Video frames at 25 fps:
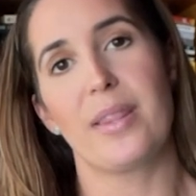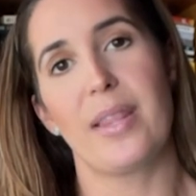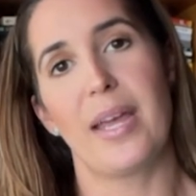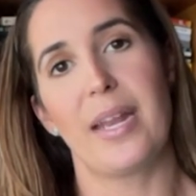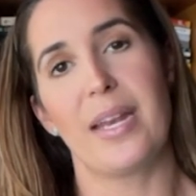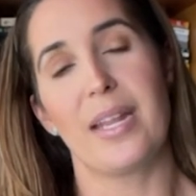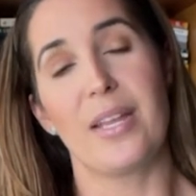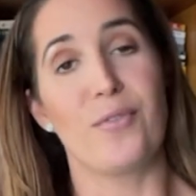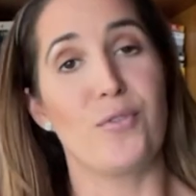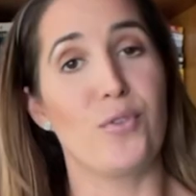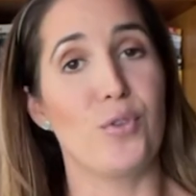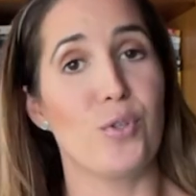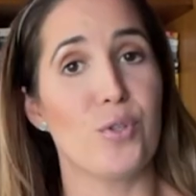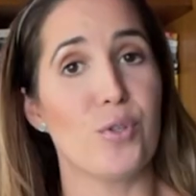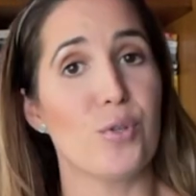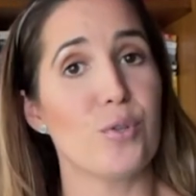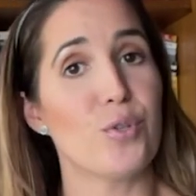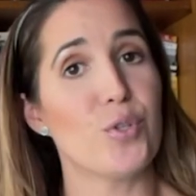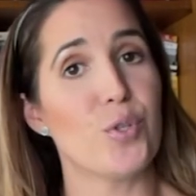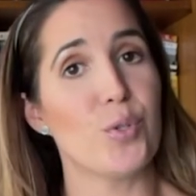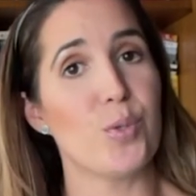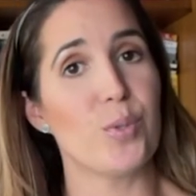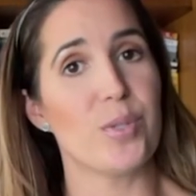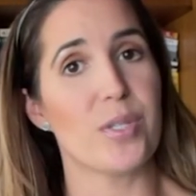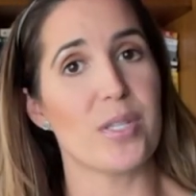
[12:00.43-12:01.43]
that if you do
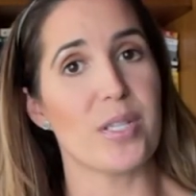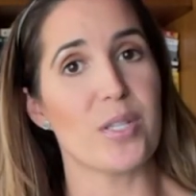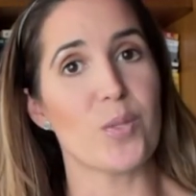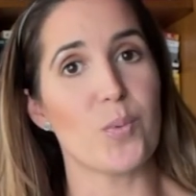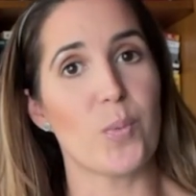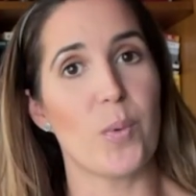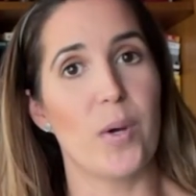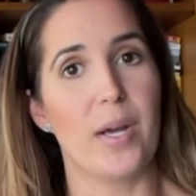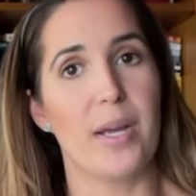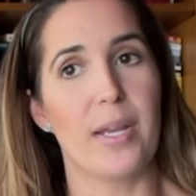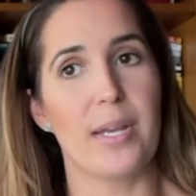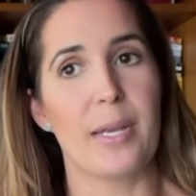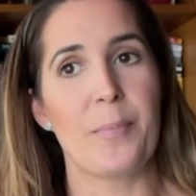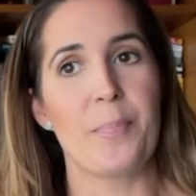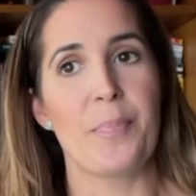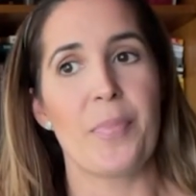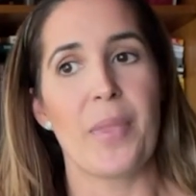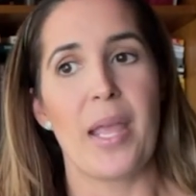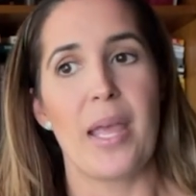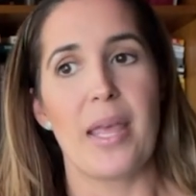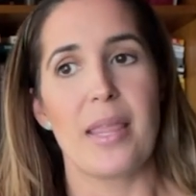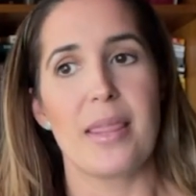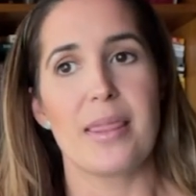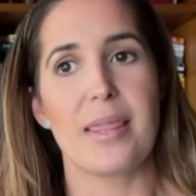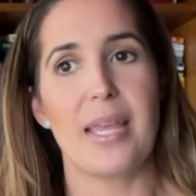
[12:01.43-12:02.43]
choose this one,
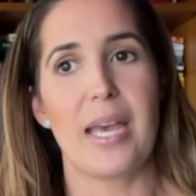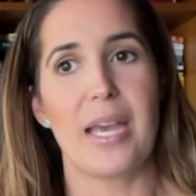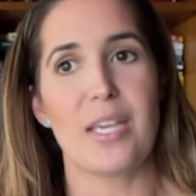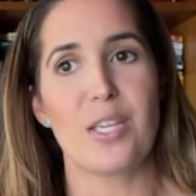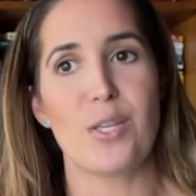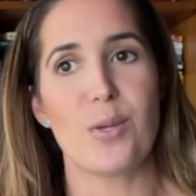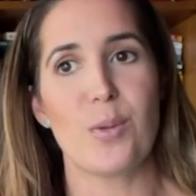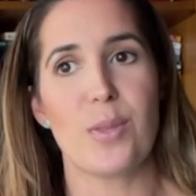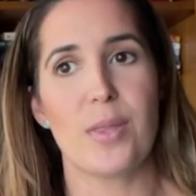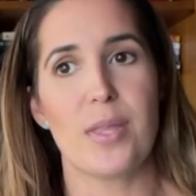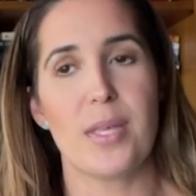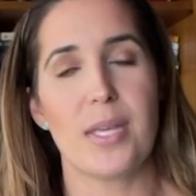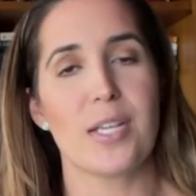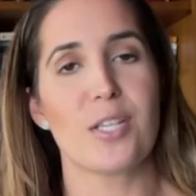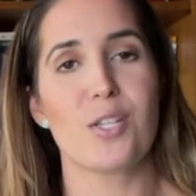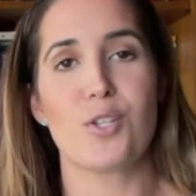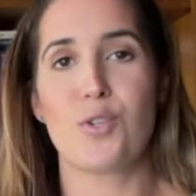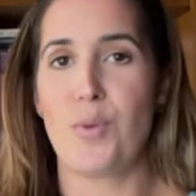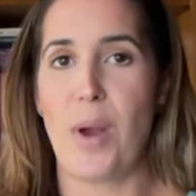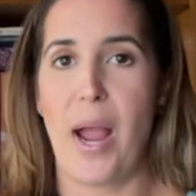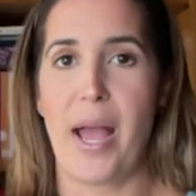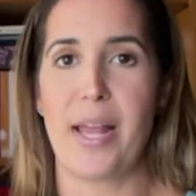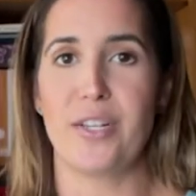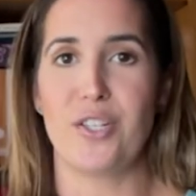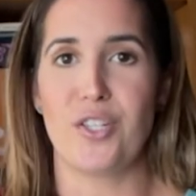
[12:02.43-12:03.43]
that you think
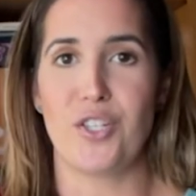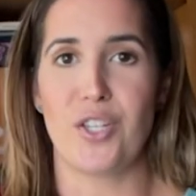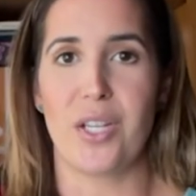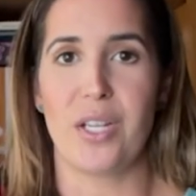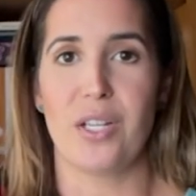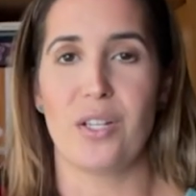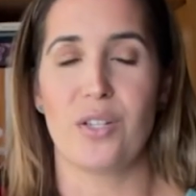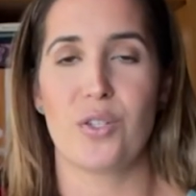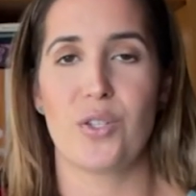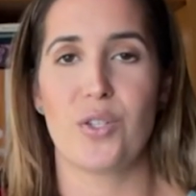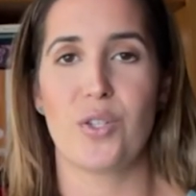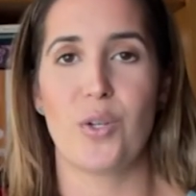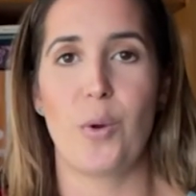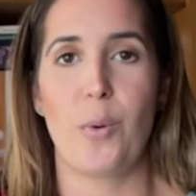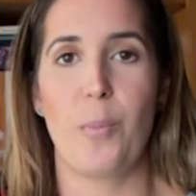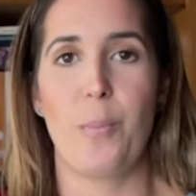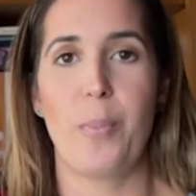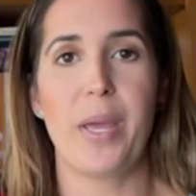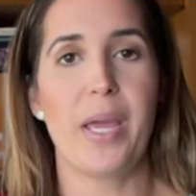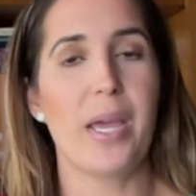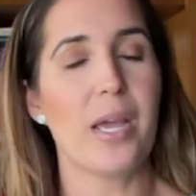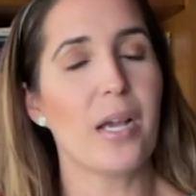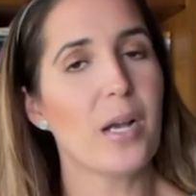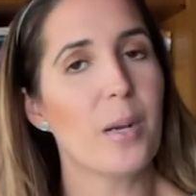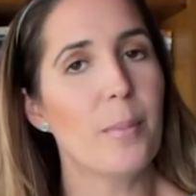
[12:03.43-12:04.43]
strategy. So
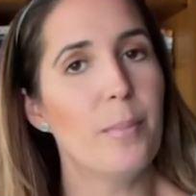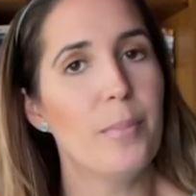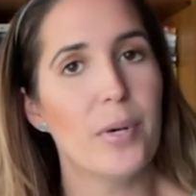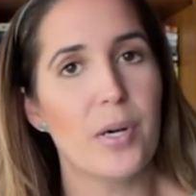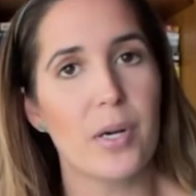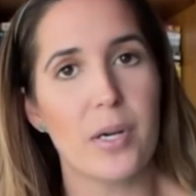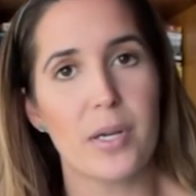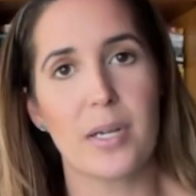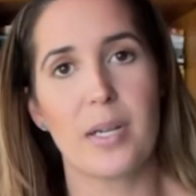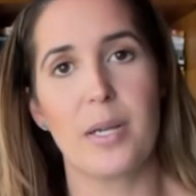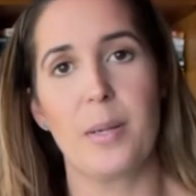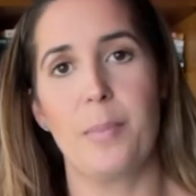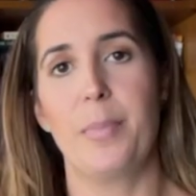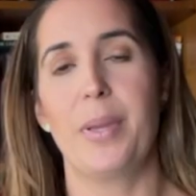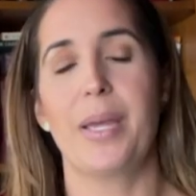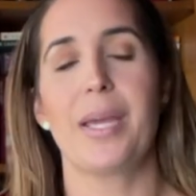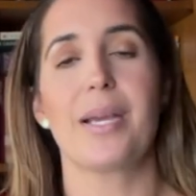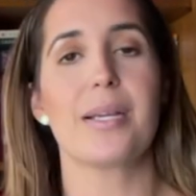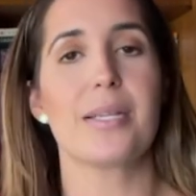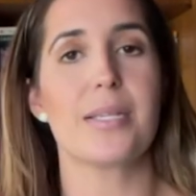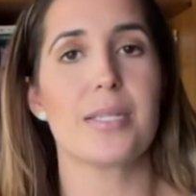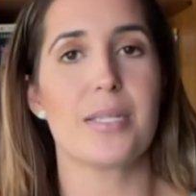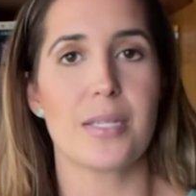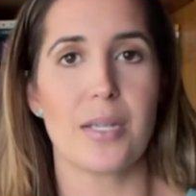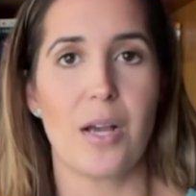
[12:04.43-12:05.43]
pick a book, pick
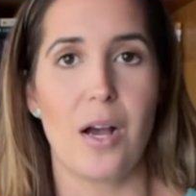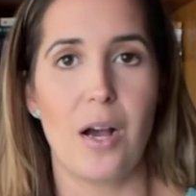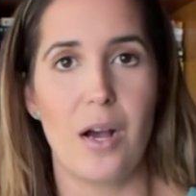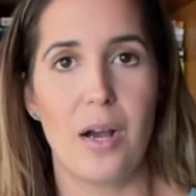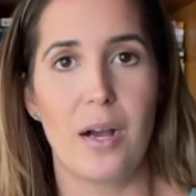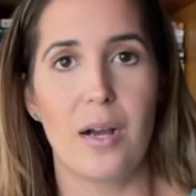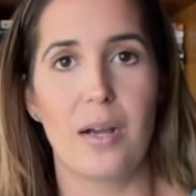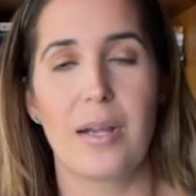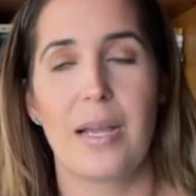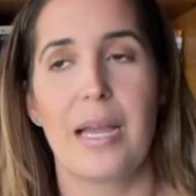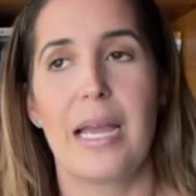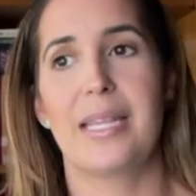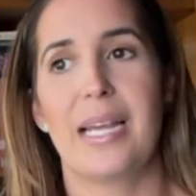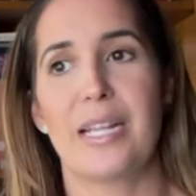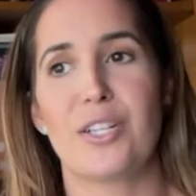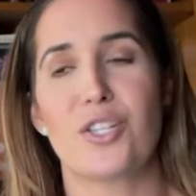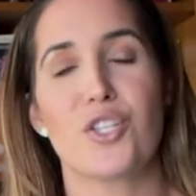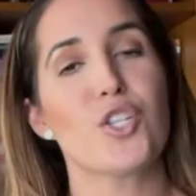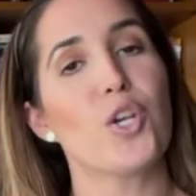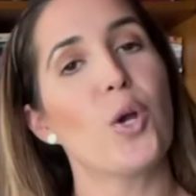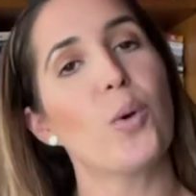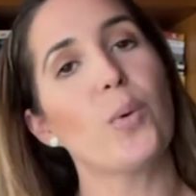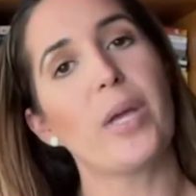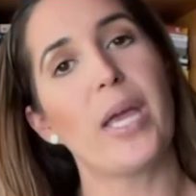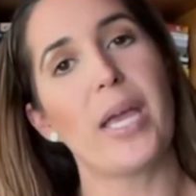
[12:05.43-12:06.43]
a song that
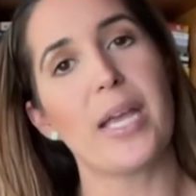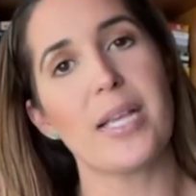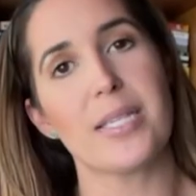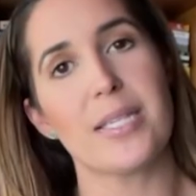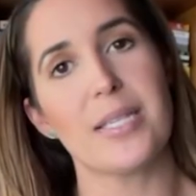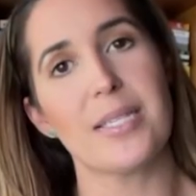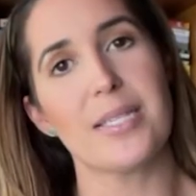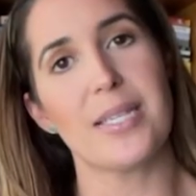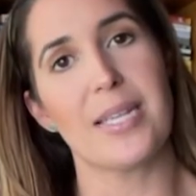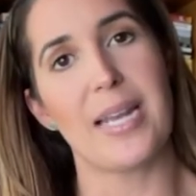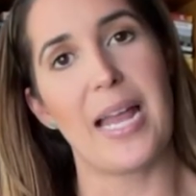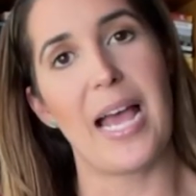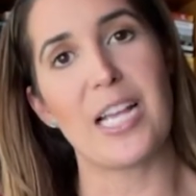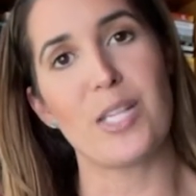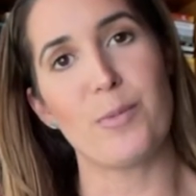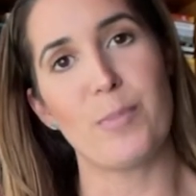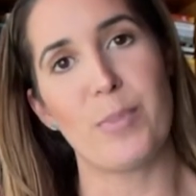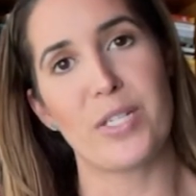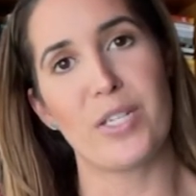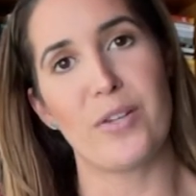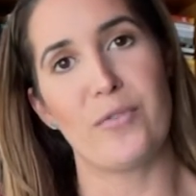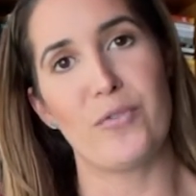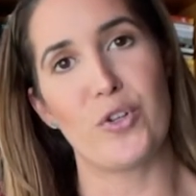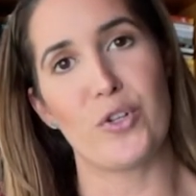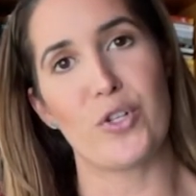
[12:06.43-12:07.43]
showcases an
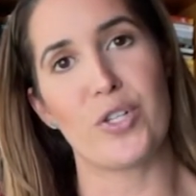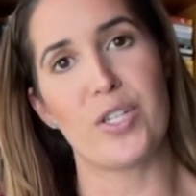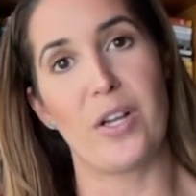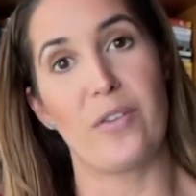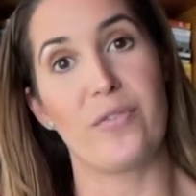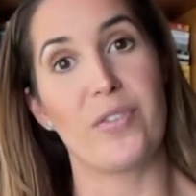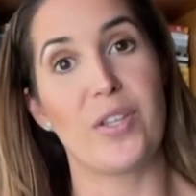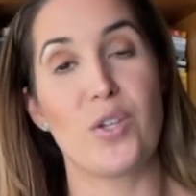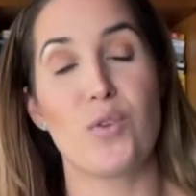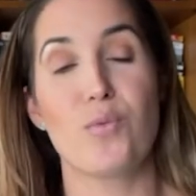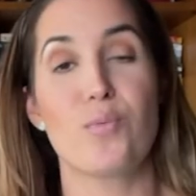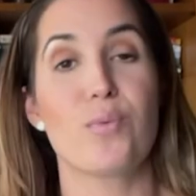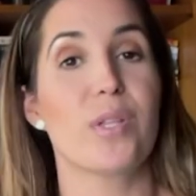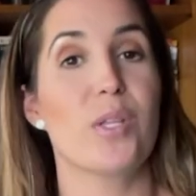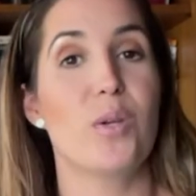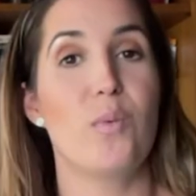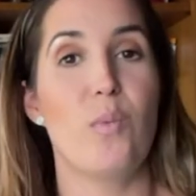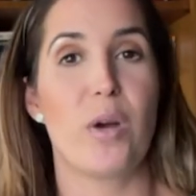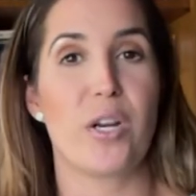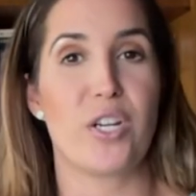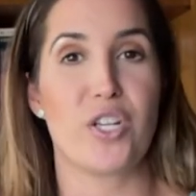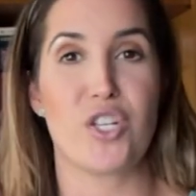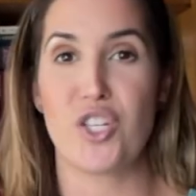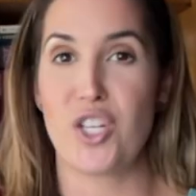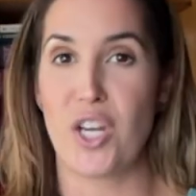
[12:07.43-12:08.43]
aspect of yourself that you really
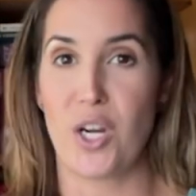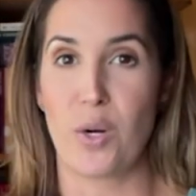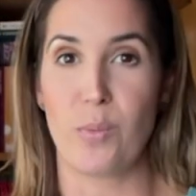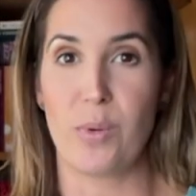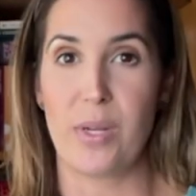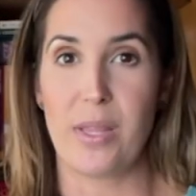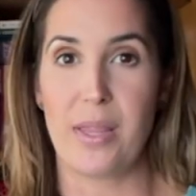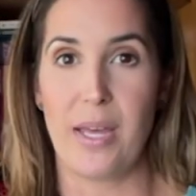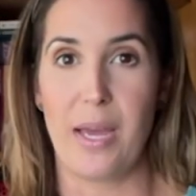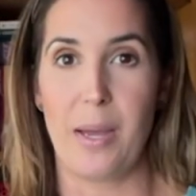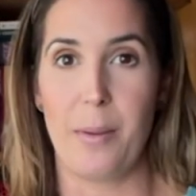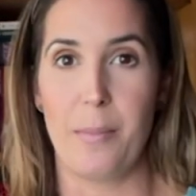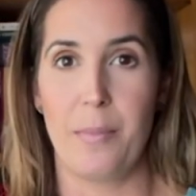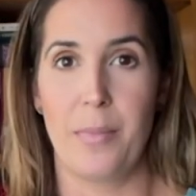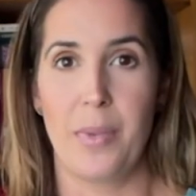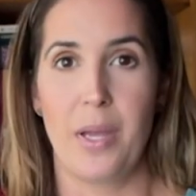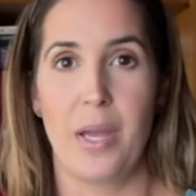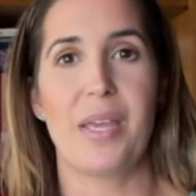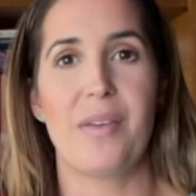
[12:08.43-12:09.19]
want to share with them.